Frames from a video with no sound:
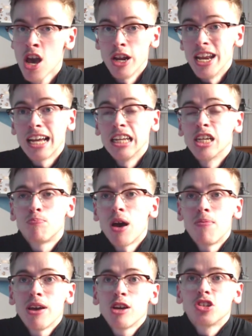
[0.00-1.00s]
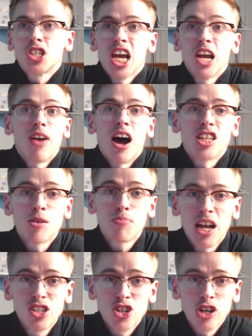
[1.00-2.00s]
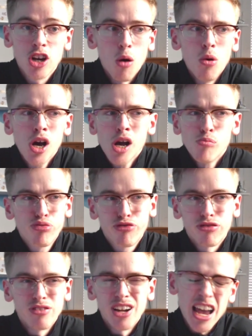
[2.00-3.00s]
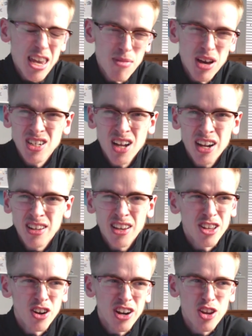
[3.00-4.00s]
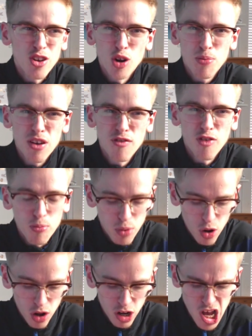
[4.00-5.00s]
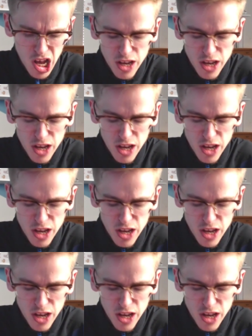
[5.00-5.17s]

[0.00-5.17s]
Nicolas Pepe could turn around to Brands and go, nah, you're messing, aren't you? You're not in European football.